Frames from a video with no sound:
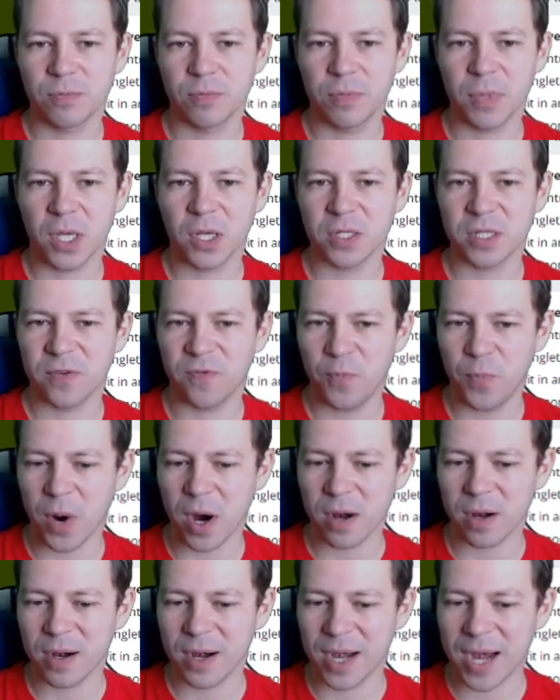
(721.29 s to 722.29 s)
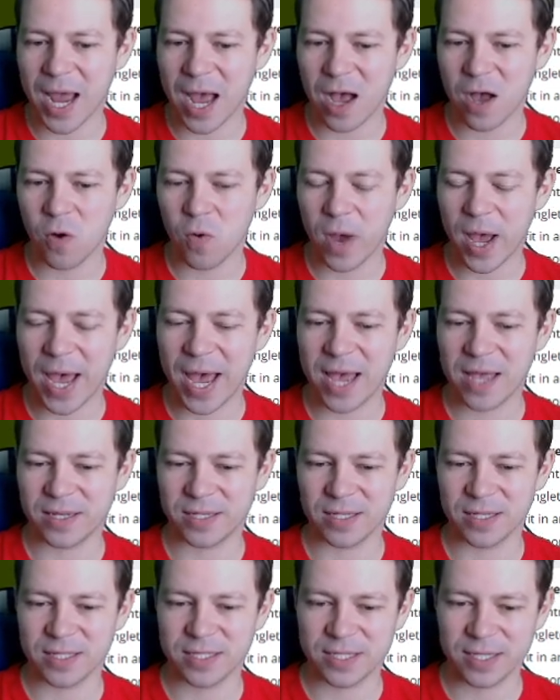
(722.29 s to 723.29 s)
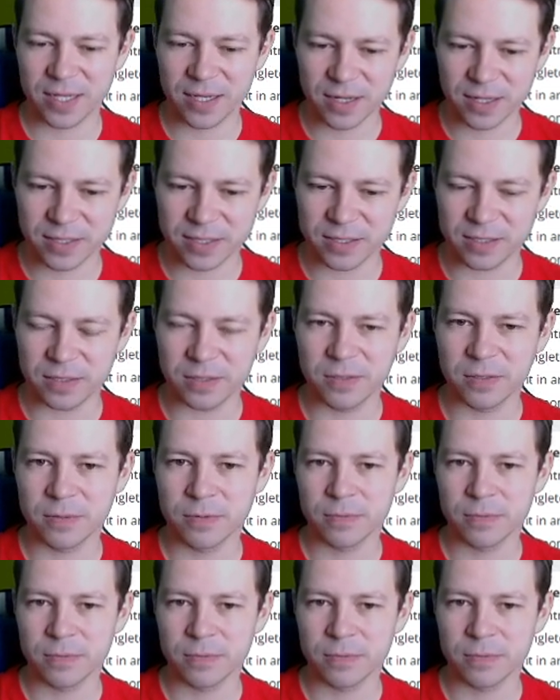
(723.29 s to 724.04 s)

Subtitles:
because if partner now has a singleton,